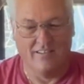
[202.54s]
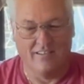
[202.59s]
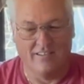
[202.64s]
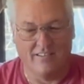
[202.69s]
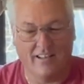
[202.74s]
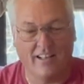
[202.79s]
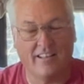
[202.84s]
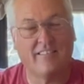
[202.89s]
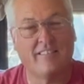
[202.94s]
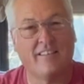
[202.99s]

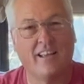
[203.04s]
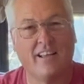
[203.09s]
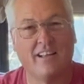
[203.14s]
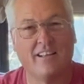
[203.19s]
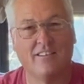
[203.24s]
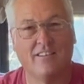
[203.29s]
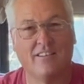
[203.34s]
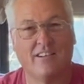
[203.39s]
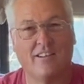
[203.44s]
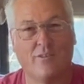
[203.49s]
let's take a
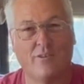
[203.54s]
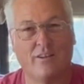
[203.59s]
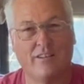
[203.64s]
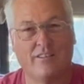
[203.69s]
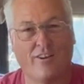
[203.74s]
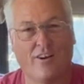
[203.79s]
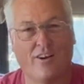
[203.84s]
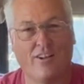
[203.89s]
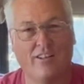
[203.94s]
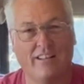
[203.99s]
look at what's
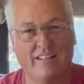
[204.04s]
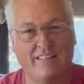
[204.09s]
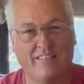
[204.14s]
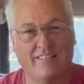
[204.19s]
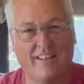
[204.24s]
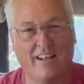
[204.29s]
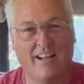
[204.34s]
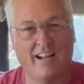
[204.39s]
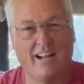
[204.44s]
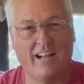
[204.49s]
all
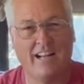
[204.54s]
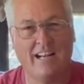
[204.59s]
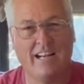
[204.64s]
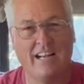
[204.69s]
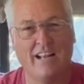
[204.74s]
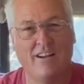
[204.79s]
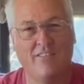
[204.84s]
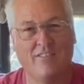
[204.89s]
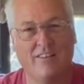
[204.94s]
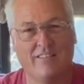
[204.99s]
inside
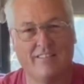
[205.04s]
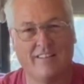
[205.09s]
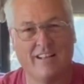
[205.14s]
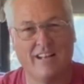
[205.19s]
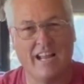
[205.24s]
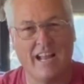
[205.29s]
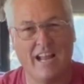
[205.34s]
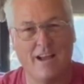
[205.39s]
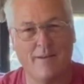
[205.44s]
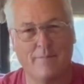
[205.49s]
and what's going to
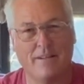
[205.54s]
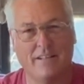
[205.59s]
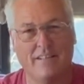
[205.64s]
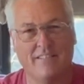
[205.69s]
happen.